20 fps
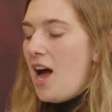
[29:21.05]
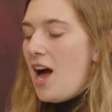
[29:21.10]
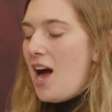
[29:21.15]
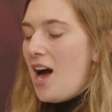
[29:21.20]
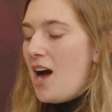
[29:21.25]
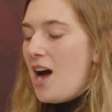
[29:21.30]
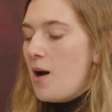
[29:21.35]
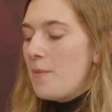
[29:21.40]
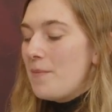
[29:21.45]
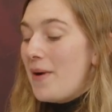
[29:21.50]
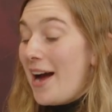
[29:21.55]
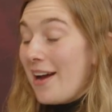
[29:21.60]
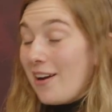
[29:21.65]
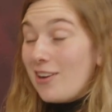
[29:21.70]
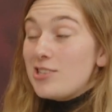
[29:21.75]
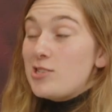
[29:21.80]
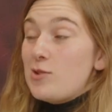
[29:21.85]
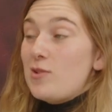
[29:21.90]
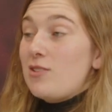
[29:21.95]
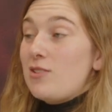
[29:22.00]
I
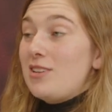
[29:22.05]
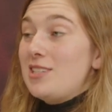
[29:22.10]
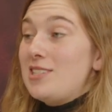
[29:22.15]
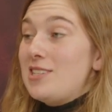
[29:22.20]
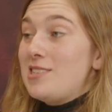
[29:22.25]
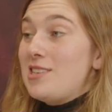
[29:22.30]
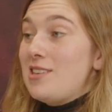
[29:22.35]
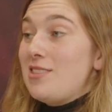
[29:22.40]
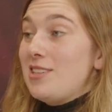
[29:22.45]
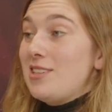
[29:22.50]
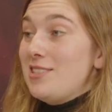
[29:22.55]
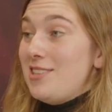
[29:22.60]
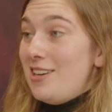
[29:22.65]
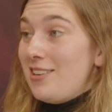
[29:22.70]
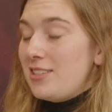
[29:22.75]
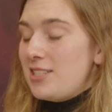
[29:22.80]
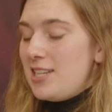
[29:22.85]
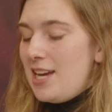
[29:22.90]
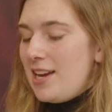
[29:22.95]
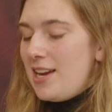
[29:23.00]
also agreed to sit in the
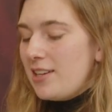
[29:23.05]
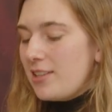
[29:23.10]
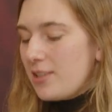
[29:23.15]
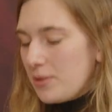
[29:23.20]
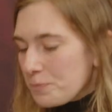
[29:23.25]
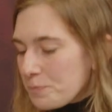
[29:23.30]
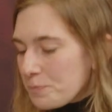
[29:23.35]
dunk tank.